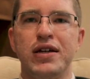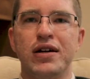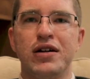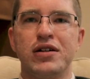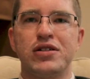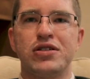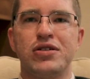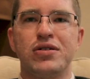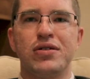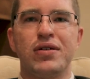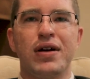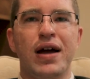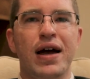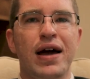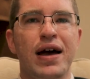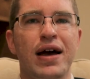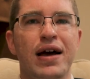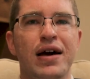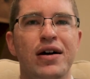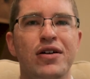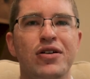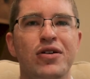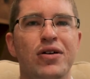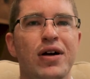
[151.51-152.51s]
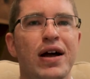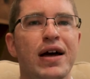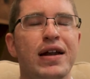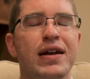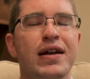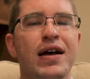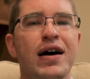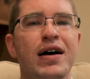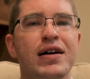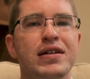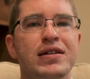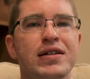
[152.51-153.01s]
youngster had or had
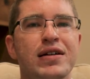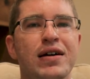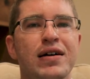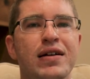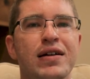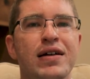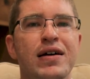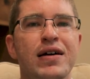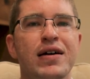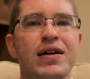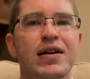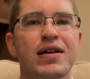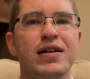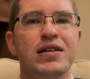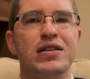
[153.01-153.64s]
not done,